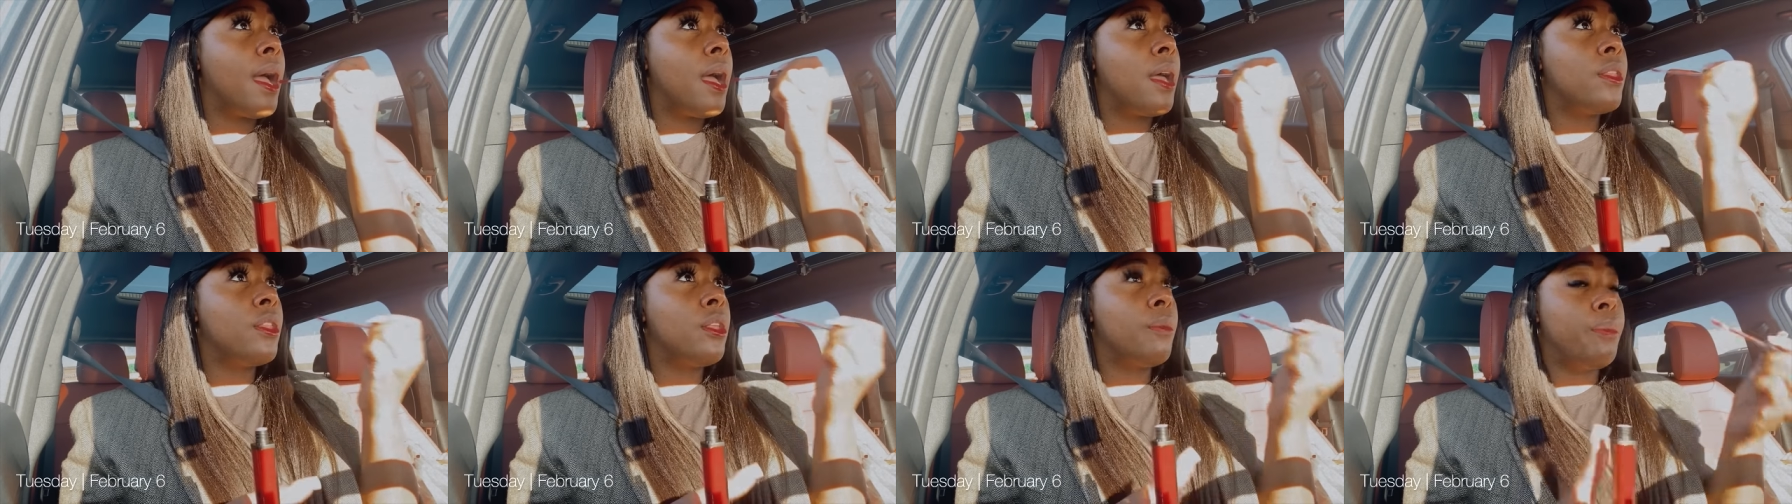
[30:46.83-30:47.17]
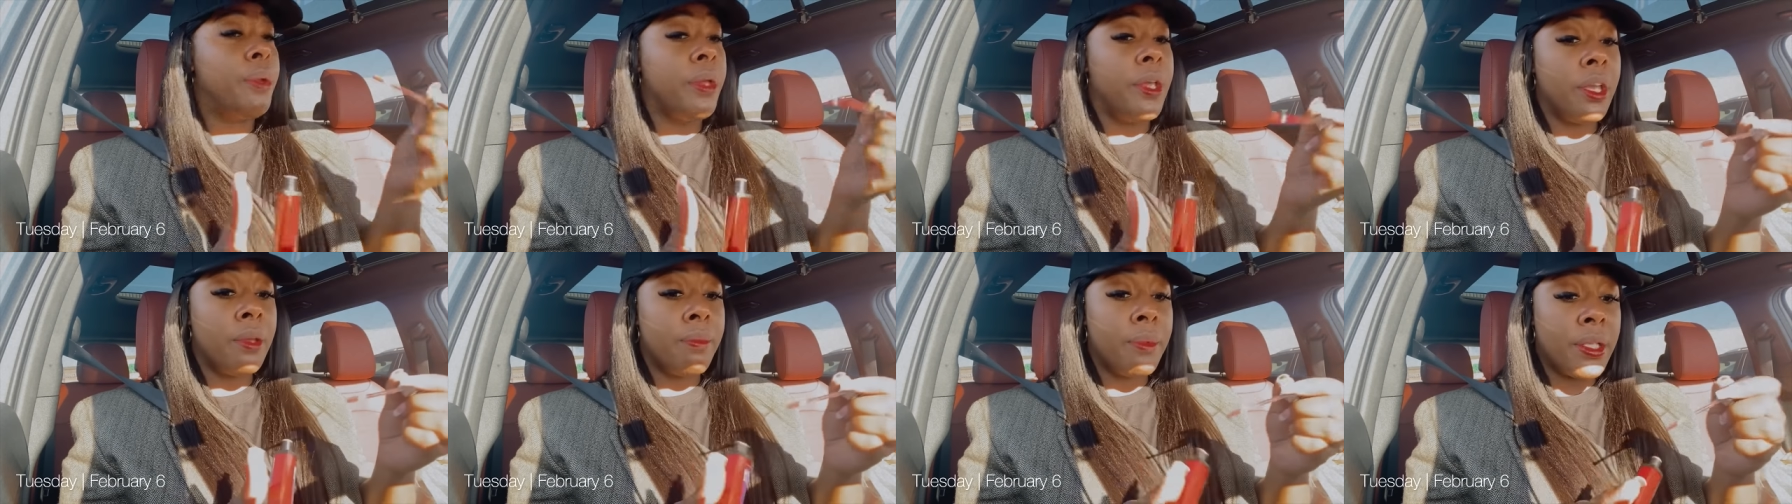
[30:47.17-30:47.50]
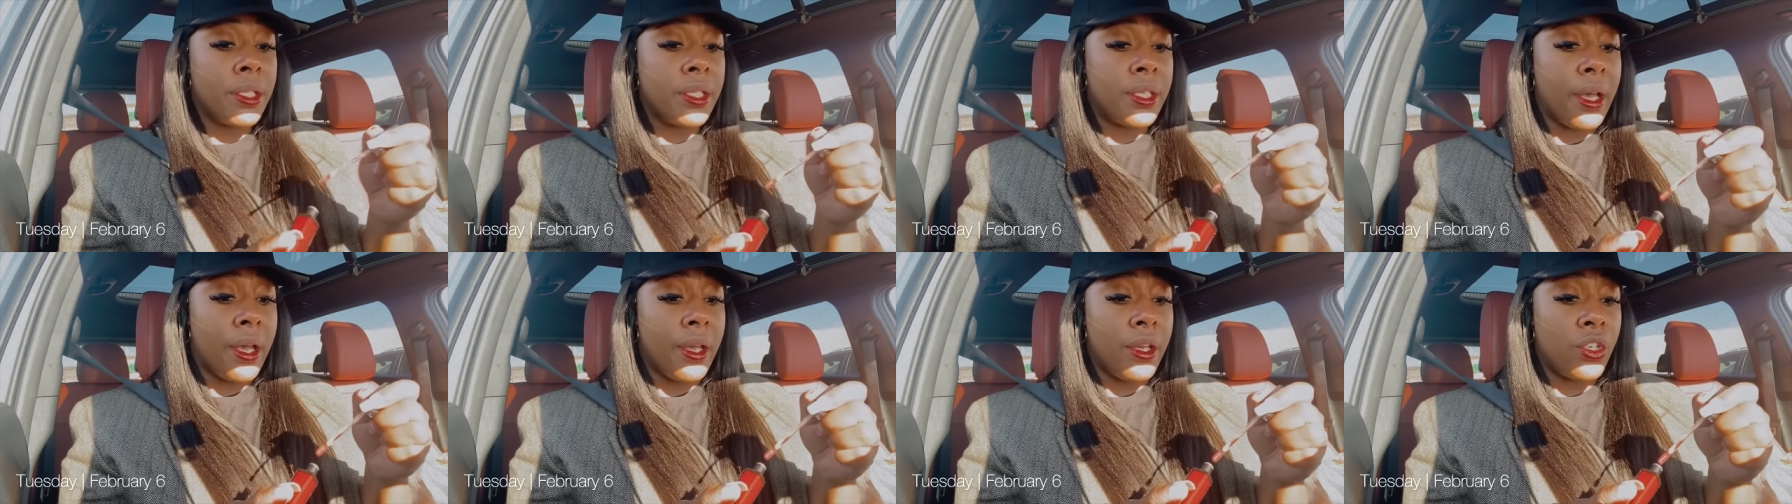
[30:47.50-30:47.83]
The
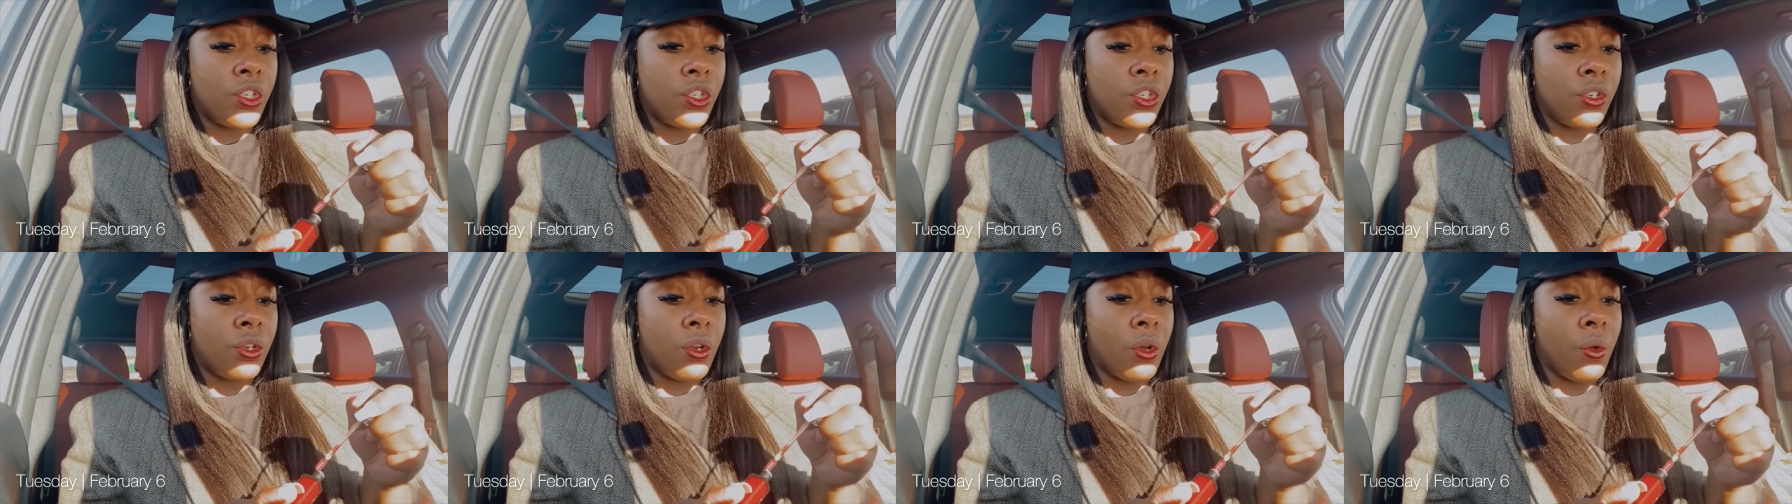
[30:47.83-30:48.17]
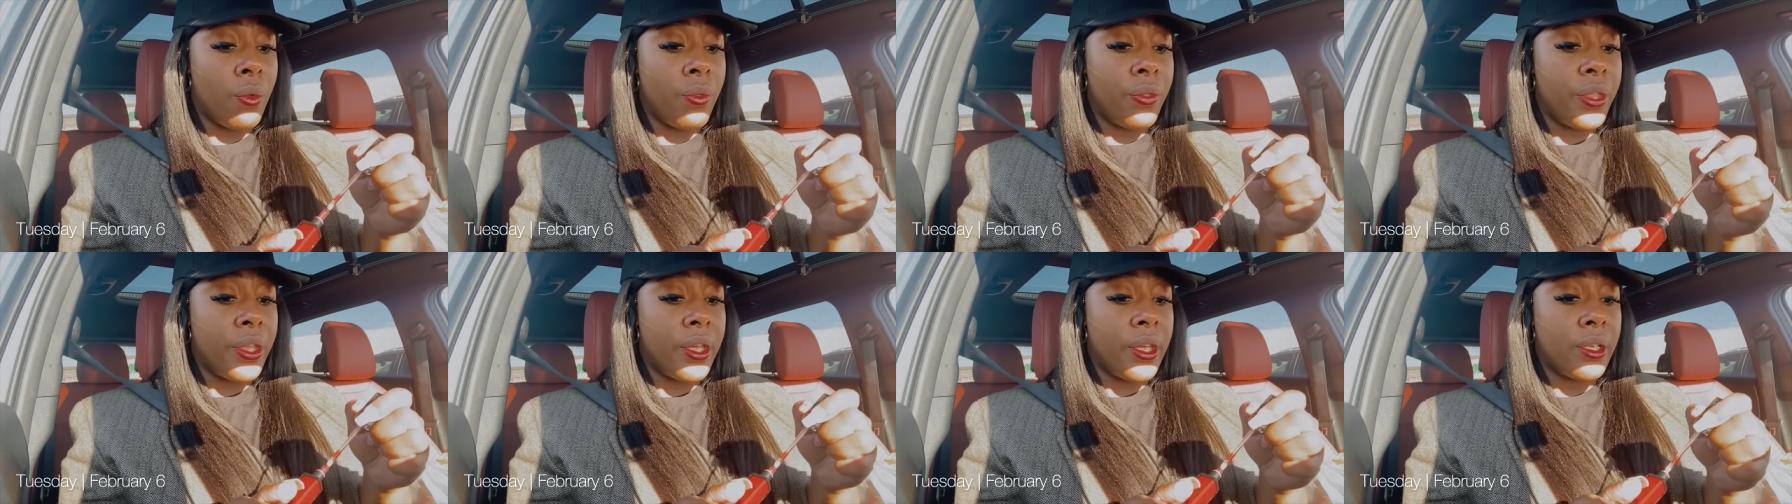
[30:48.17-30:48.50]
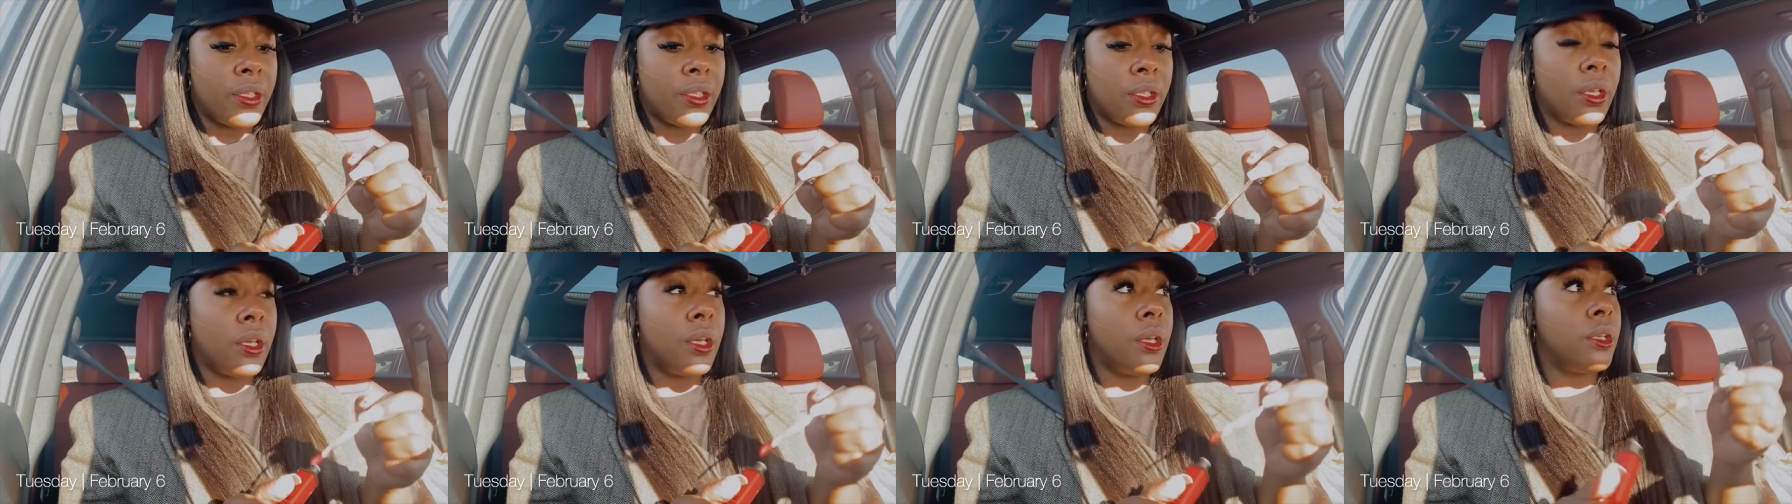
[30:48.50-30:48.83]
pigmentation on
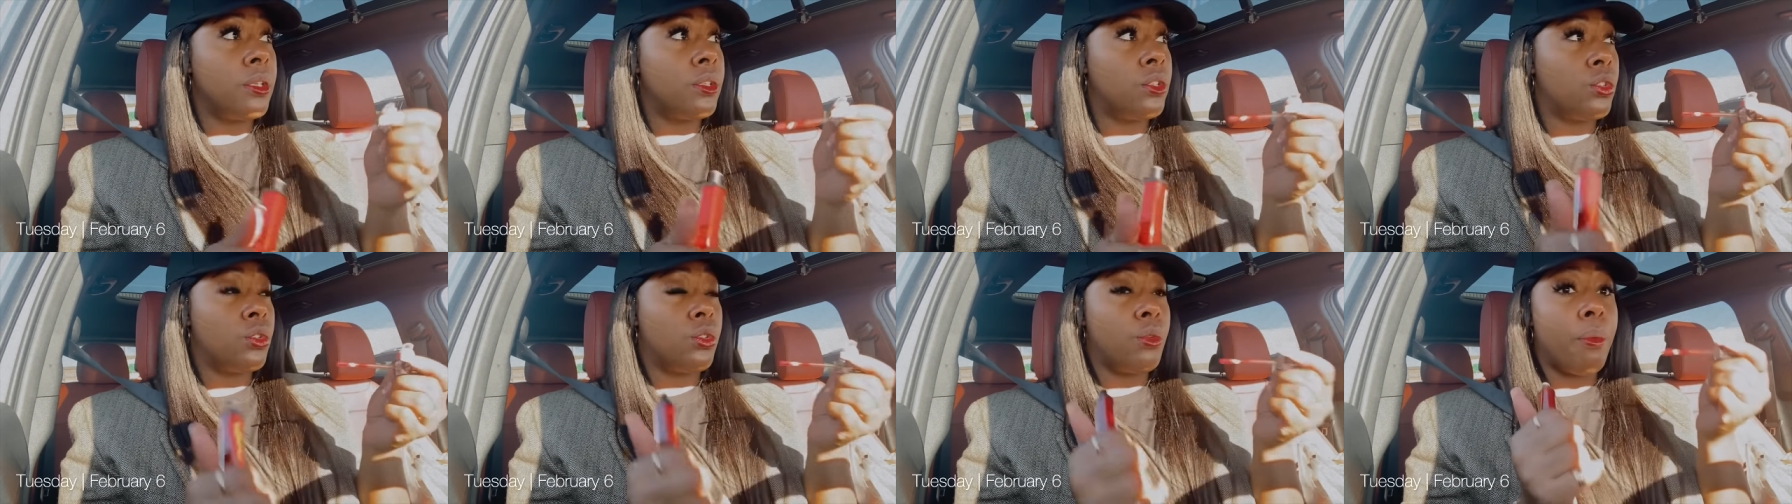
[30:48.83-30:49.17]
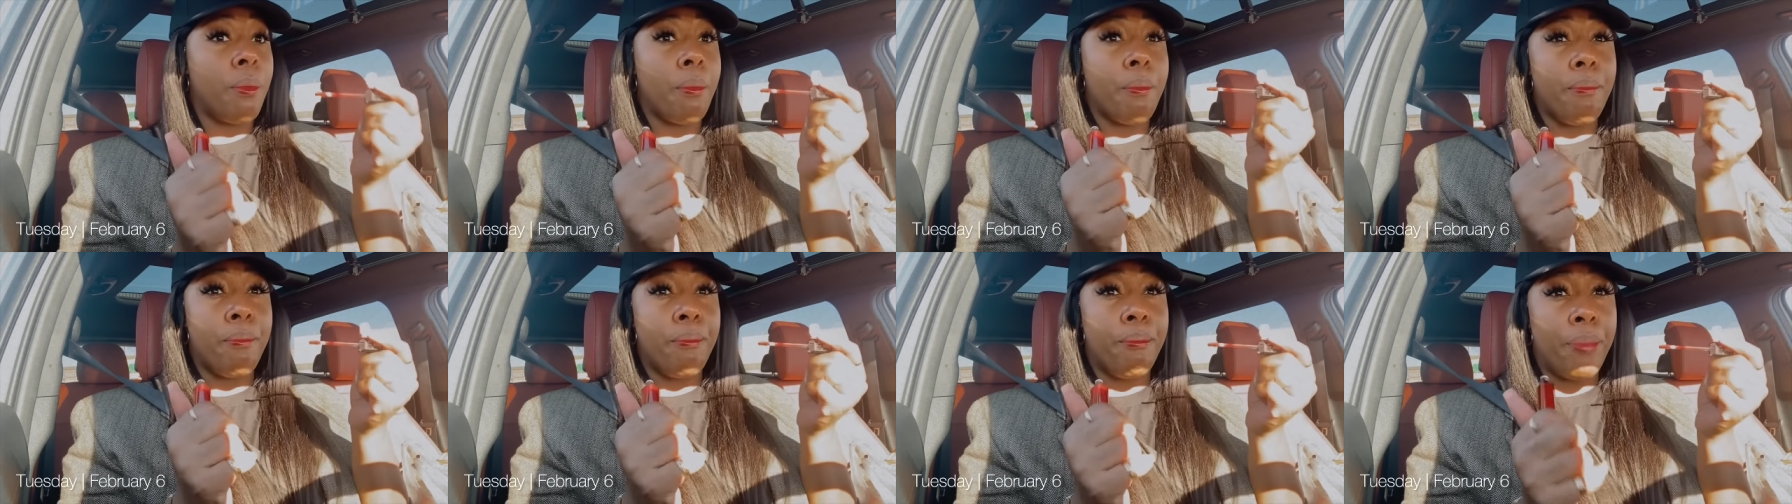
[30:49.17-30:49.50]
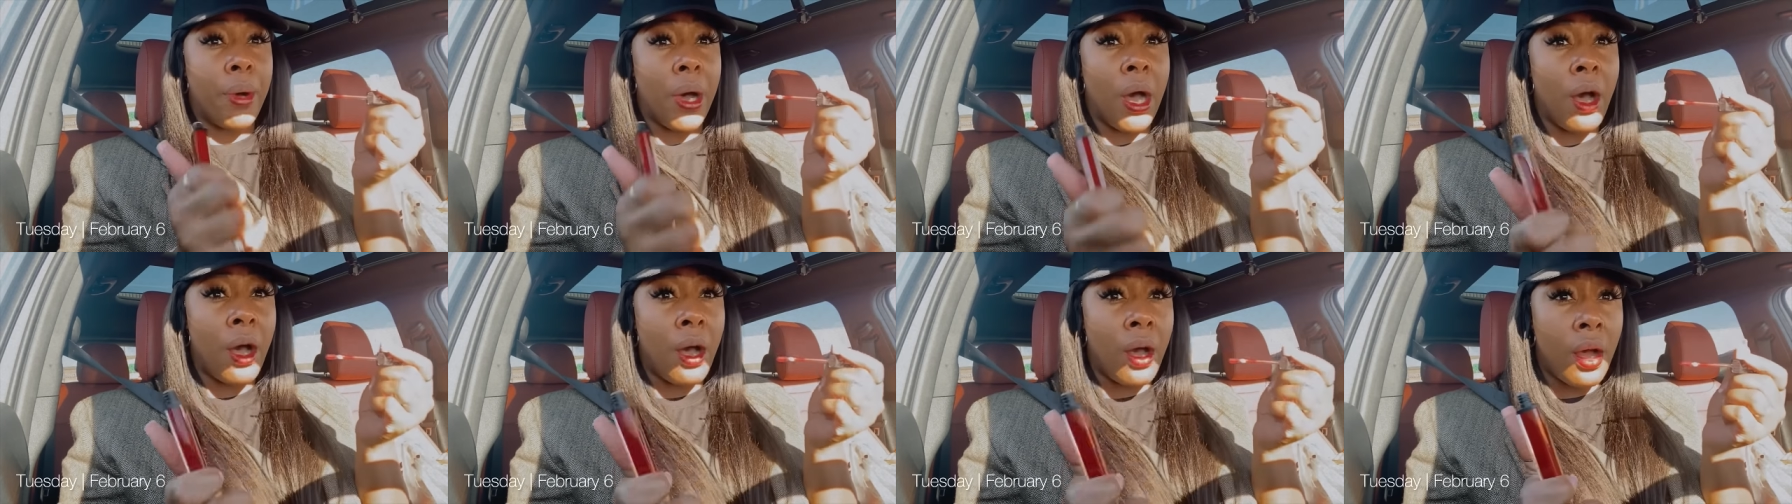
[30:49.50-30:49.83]
this is
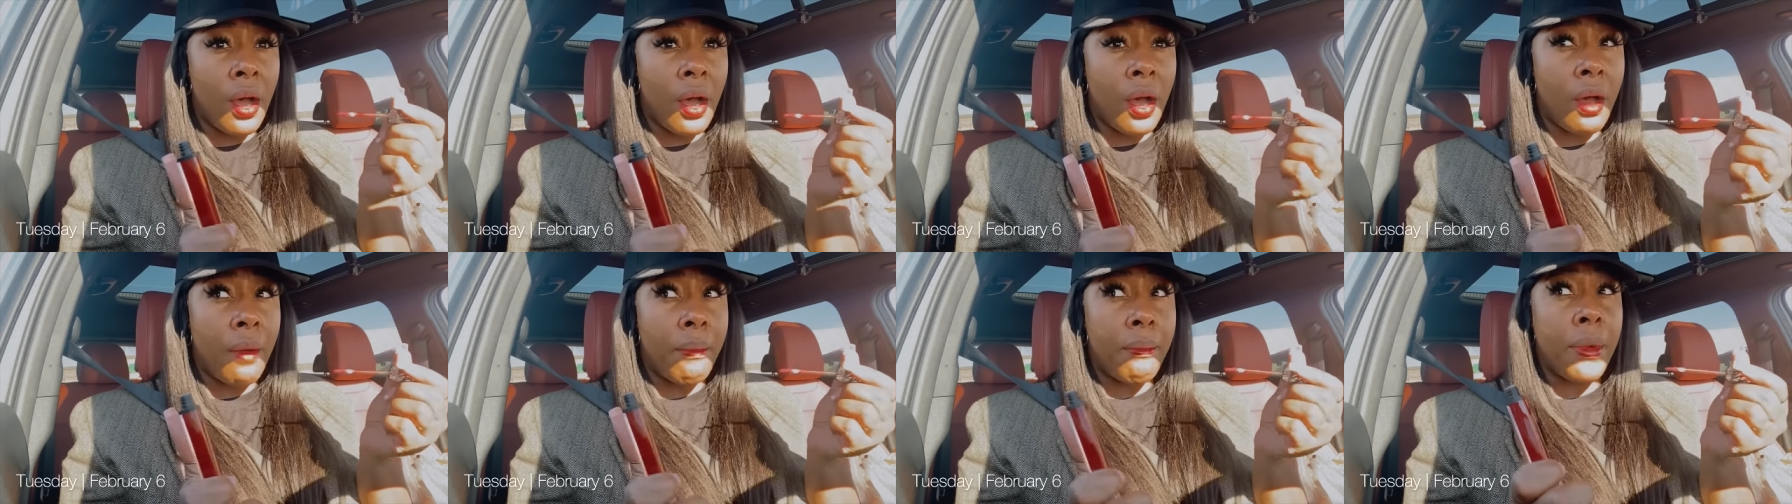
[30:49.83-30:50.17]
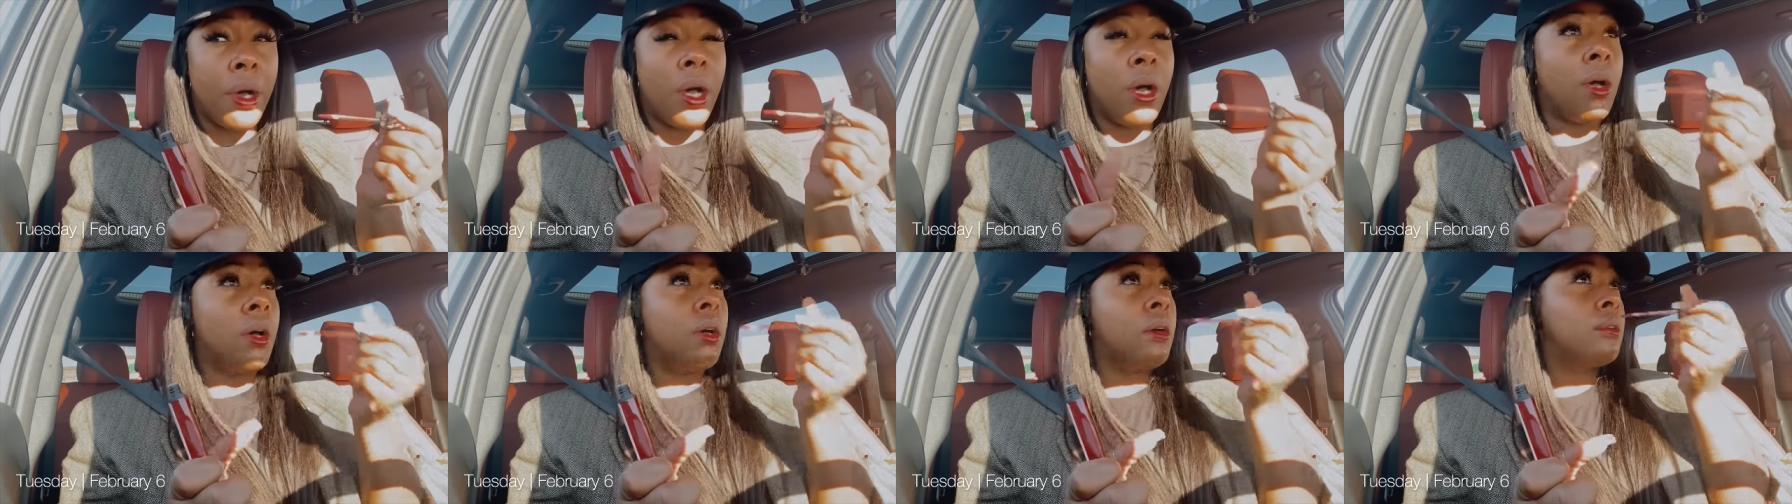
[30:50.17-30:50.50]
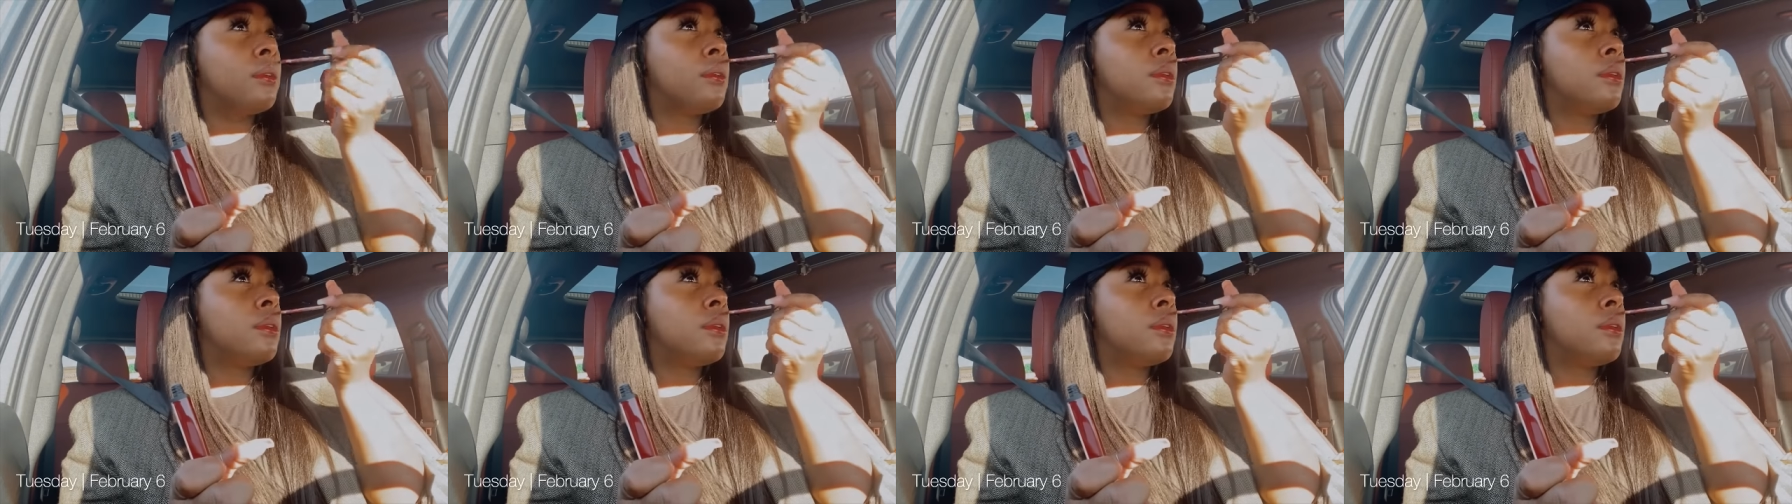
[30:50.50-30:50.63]
bomb.